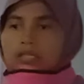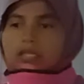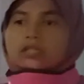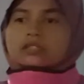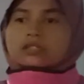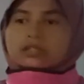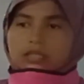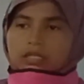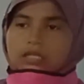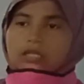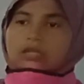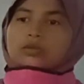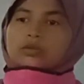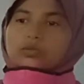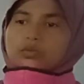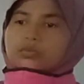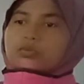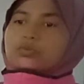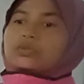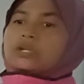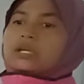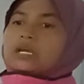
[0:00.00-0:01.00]
things
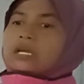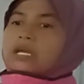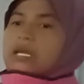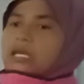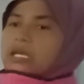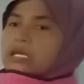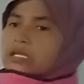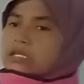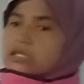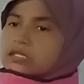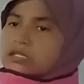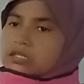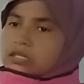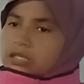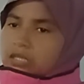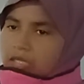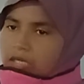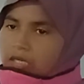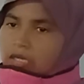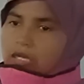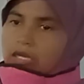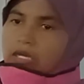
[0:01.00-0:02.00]
include his
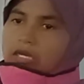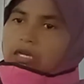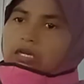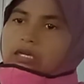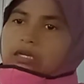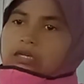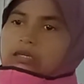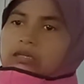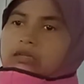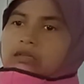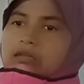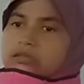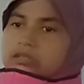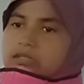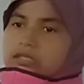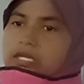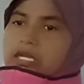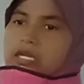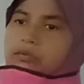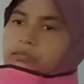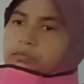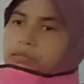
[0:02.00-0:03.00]

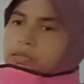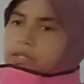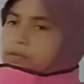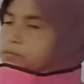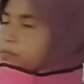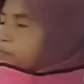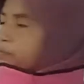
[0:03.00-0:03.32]
statement.